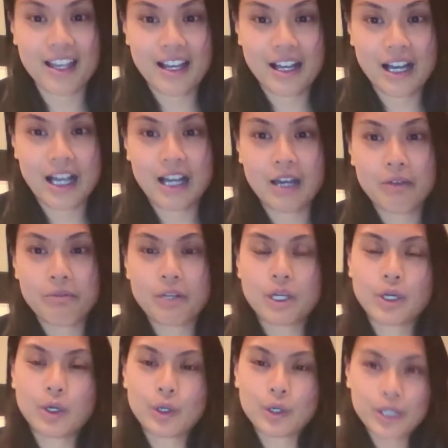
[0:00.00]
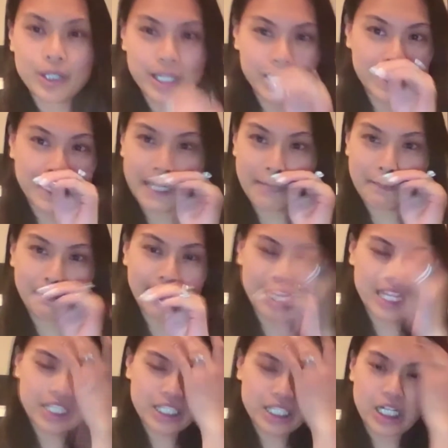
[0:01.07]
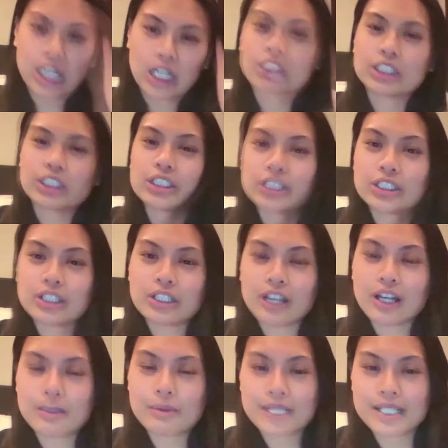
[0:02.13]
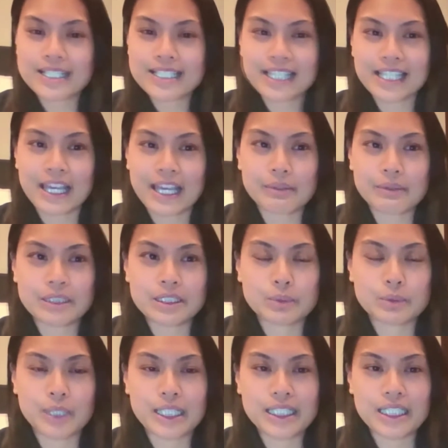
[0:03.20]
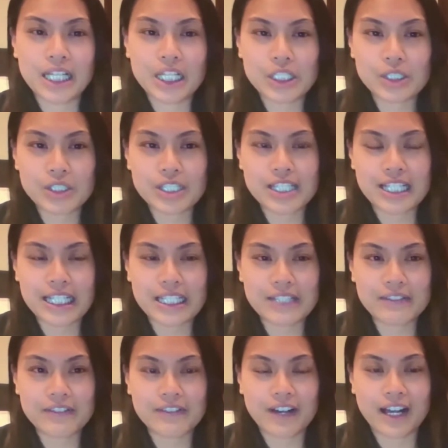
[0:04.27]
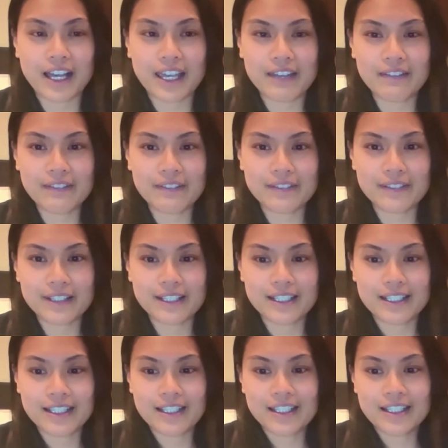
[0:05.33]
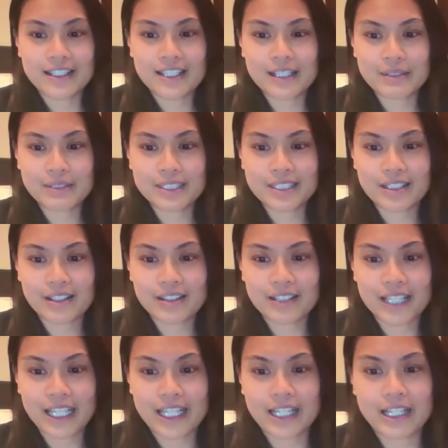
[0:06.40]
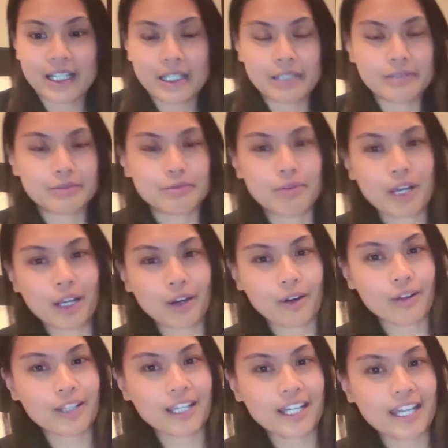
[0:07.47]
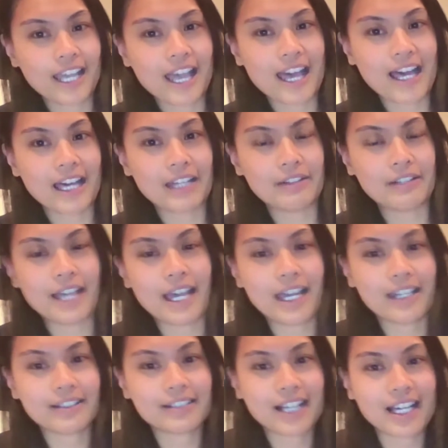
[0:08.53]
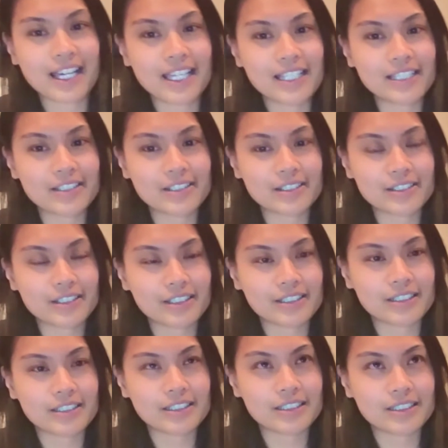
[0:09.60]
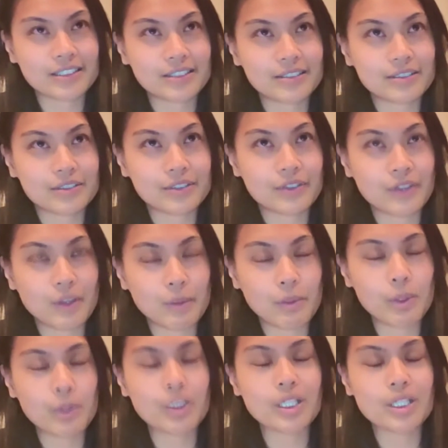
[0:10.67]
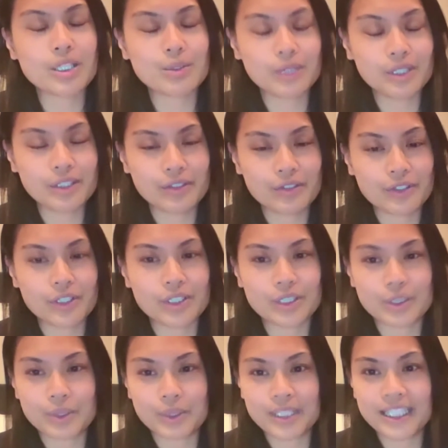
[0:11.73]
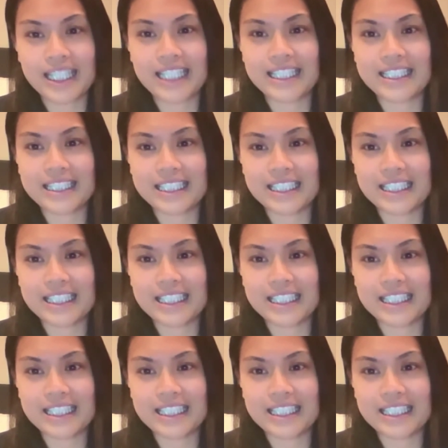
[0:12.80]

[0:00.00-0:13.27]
Recorded like by the doctor, I want to say I was 195. That was on like a record that I had at Kaiser on February 21st, 2018.